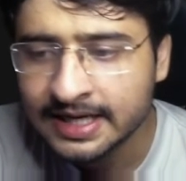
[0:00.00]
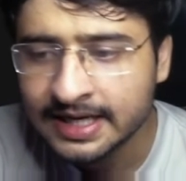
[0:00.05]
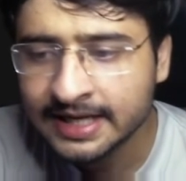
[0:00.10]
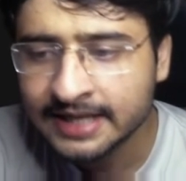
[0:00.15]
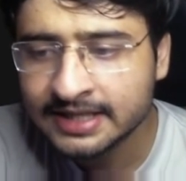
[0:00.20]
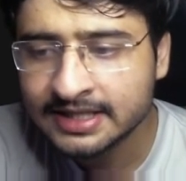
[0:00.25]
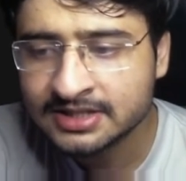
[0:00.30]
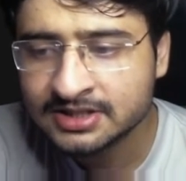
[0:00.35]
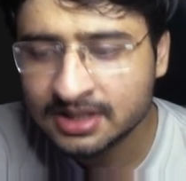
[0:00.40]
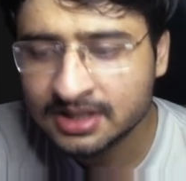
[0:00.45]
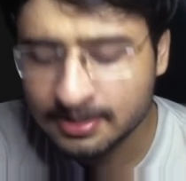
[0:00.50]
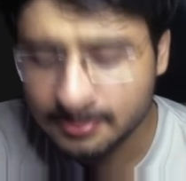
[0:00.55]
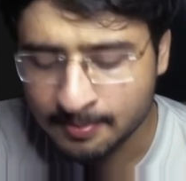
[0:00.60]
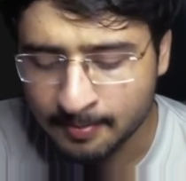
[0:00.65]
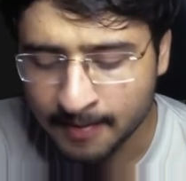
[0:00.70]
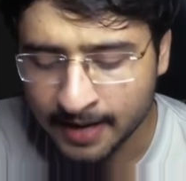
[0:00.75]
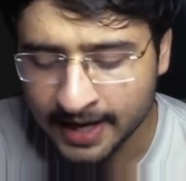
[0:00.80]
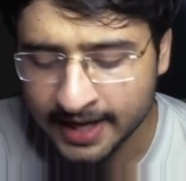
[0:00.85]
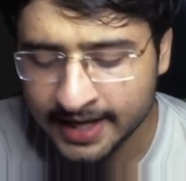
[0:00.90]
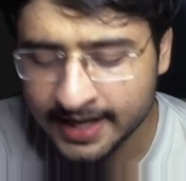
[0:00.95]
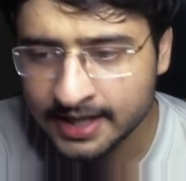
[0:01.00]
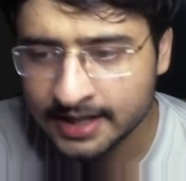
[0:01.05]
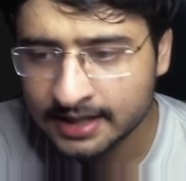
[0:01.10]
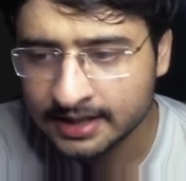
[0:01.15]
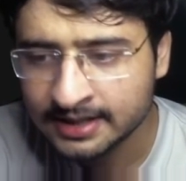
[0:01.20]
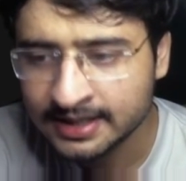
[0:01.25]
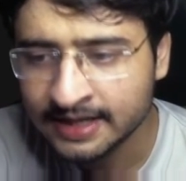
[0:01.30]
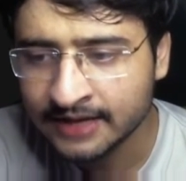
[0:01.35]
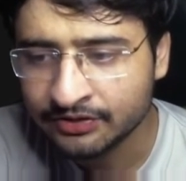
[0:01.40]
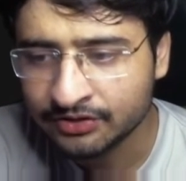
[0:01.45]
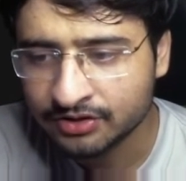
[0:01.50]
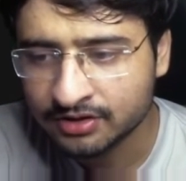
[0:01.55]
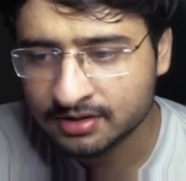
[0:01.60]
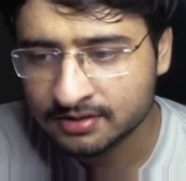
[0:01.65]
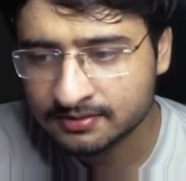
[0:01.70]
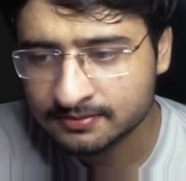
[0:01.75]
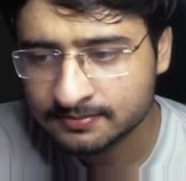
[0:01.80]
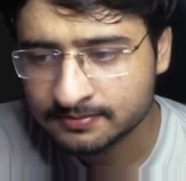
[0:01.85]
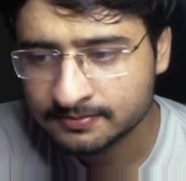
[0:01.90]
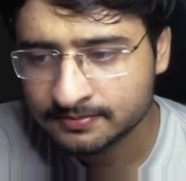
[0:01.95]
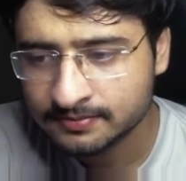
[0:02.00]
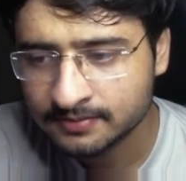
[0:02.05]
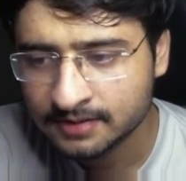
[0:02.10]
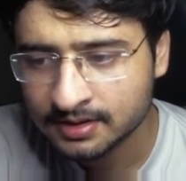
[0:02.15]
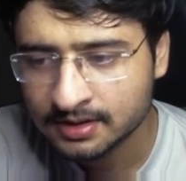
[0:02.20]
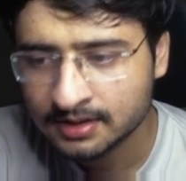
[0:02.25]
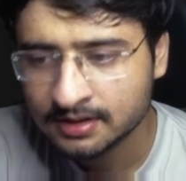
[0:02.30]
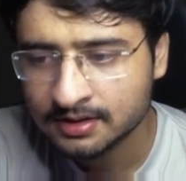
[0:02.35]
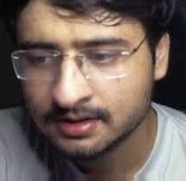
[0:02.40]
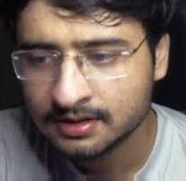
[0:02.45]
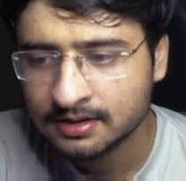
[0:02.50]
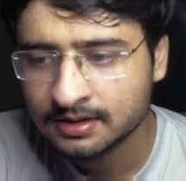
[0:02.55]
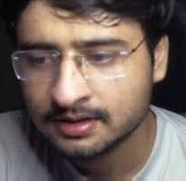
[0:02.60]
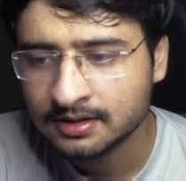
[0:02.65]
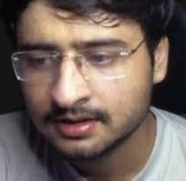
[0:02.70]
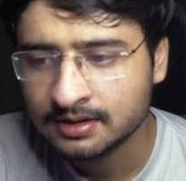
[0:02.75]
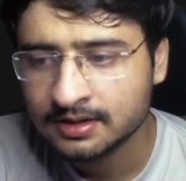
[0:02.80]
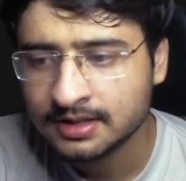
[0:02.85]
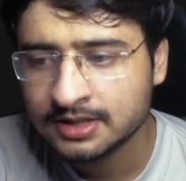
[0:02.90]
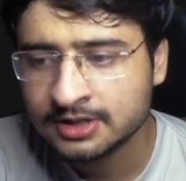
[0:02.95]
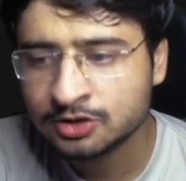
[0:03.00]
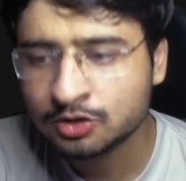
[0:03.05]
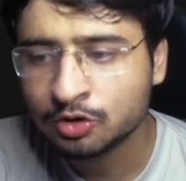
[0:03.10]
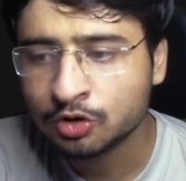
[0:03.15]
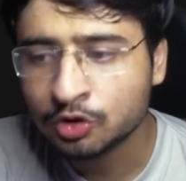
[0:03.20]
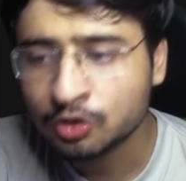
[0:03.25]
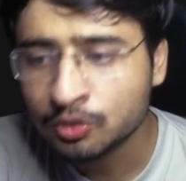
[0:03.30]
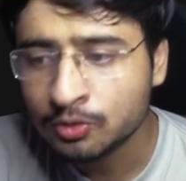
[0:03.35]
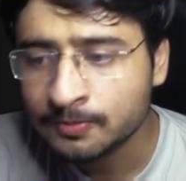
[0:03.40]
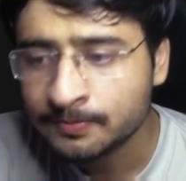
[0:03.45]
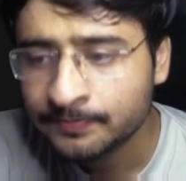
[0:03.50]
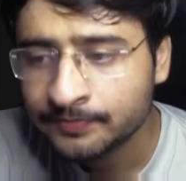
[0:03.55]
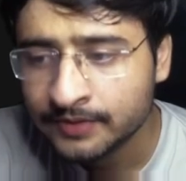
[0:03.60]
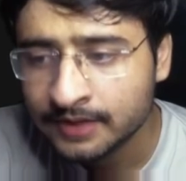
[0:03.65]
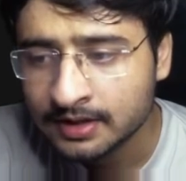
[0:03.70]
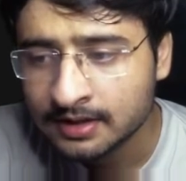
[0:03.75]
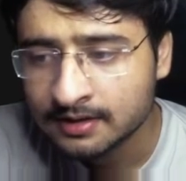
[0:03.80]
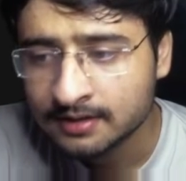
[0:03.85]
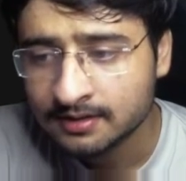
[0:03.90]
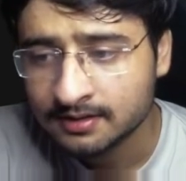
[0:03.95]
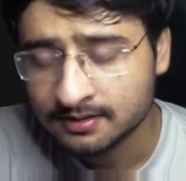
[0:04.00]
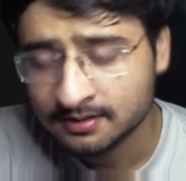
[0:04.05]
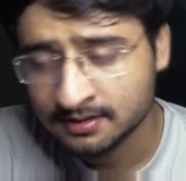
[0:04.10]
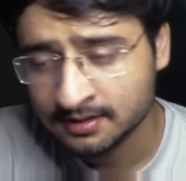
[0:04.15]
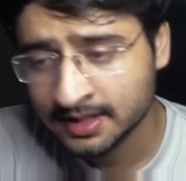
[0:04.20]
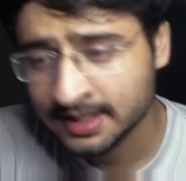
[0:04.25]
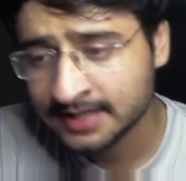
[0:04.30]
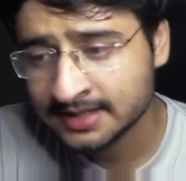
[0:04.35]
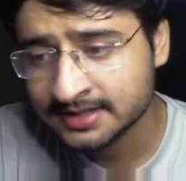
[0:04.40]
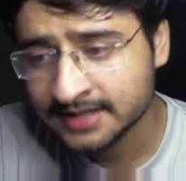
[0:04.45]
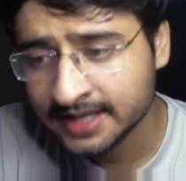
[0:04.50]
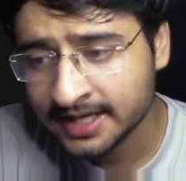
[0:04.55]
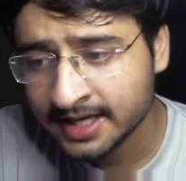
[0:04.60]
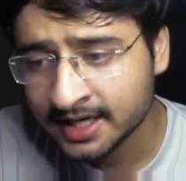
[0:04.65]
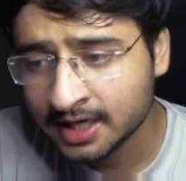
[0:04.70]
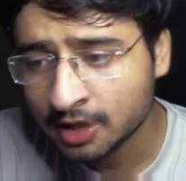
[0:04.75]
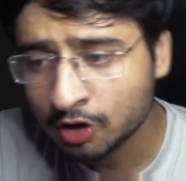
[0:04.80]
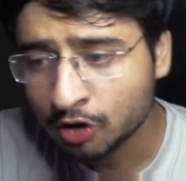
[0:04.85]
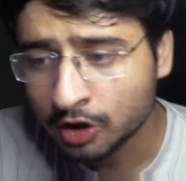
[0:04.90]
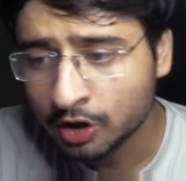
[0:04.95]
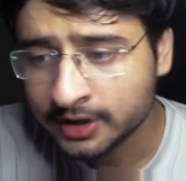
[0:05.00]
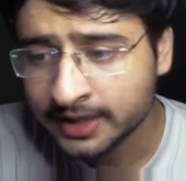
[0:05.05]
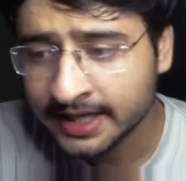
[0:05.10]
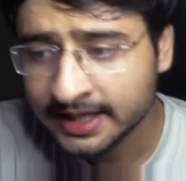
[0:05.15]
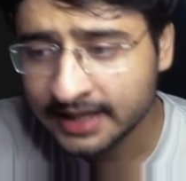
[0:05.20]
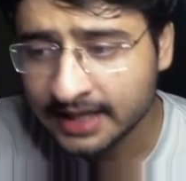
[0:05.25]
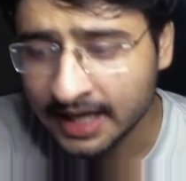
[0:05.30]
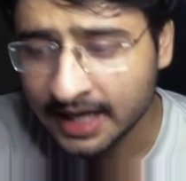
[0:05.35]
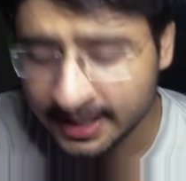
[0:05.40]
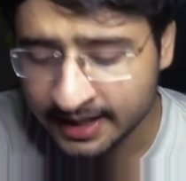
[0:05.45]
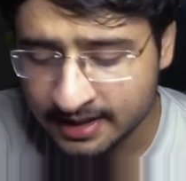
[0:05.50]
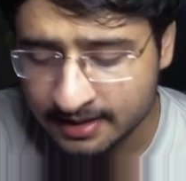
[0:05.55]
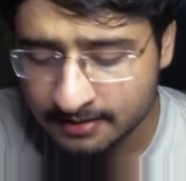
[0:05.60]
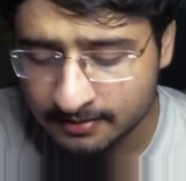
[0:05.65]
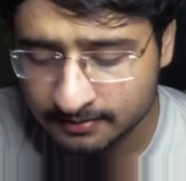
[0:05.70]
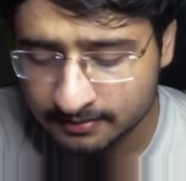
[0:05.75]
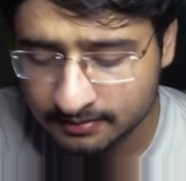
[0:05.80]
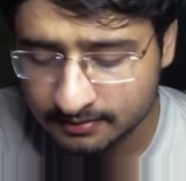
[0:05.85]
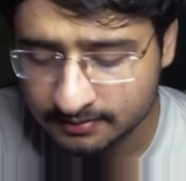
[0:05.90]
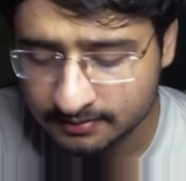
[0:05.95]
Integer my length is equal to, I can say arr dot get I